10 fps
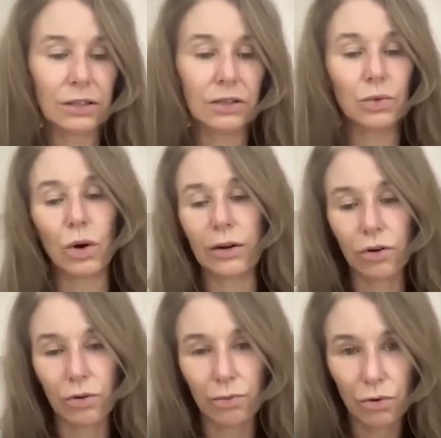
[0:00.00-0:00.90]
This is why I've
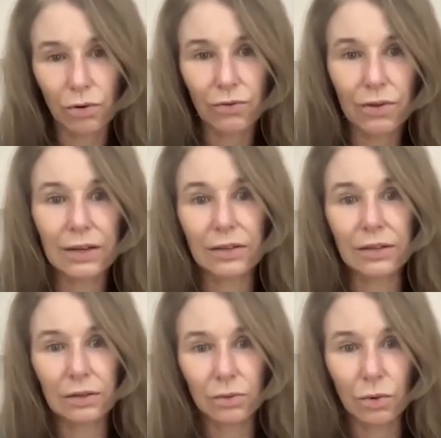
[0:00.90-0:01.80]
got to move this.
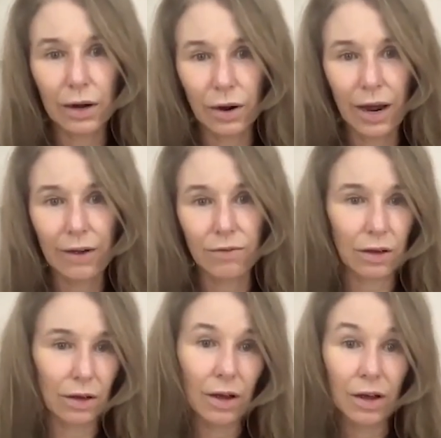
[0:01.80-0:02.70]
This is why I have
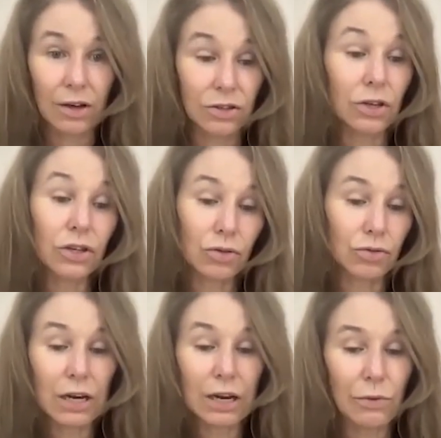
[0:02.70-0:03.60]
the
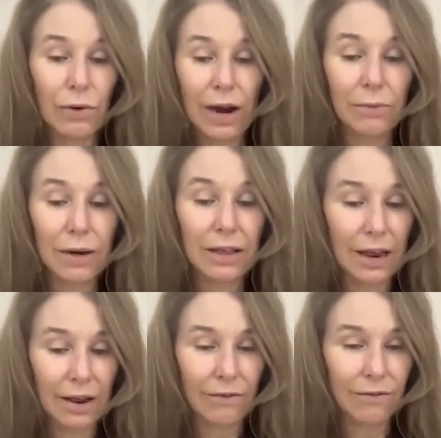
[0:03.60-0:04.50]
surgical team around me, and
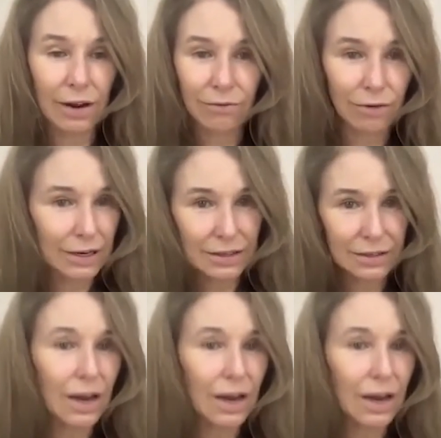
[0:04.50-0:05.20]
they have to have really...